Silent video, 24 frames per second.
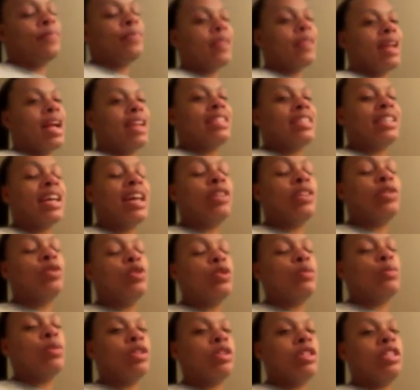I just gotta lose
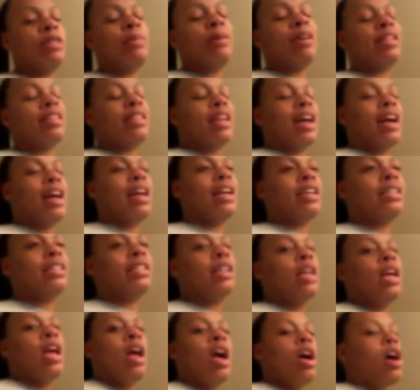most of my thighs.
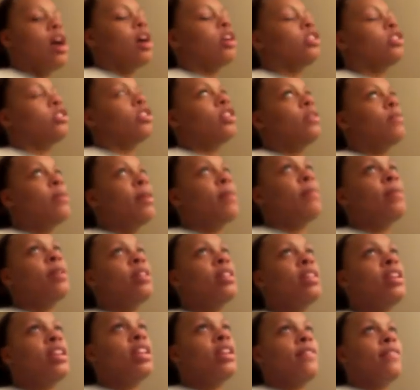I'll show you my
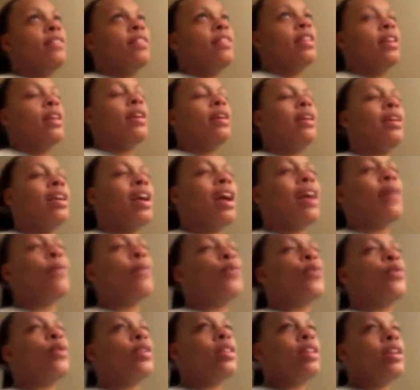belly and everything. I
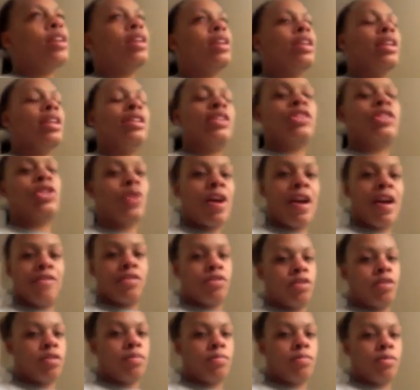really still have
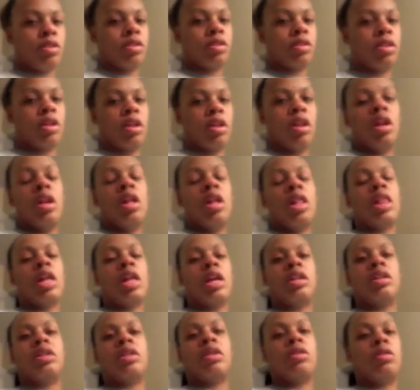stretch marks.
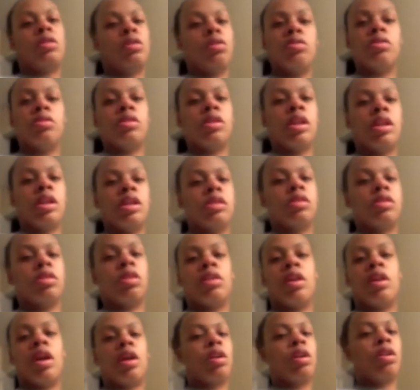Like those things are
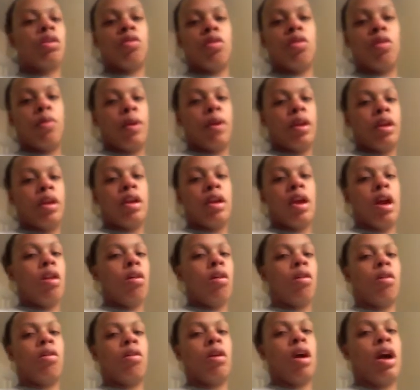not gonna go away at
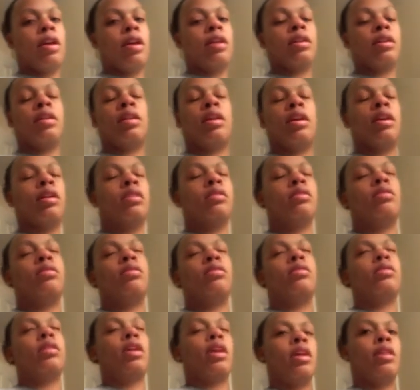all. I can't
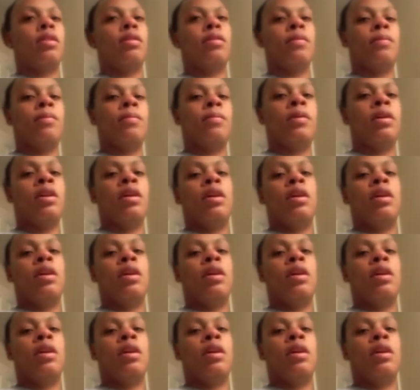stand them.